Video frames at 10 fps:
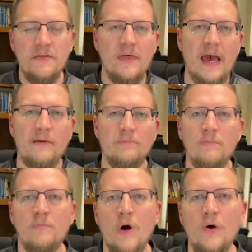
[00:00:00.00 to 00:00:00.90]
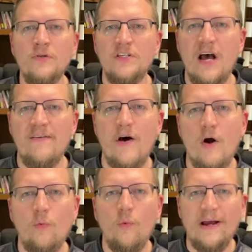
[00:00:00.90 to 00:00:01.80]
that most of
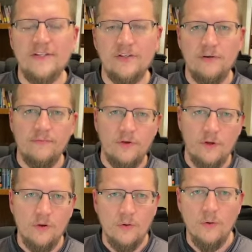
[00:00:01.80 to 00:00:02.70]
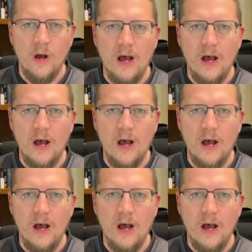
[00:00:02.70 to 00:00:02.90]
our Western view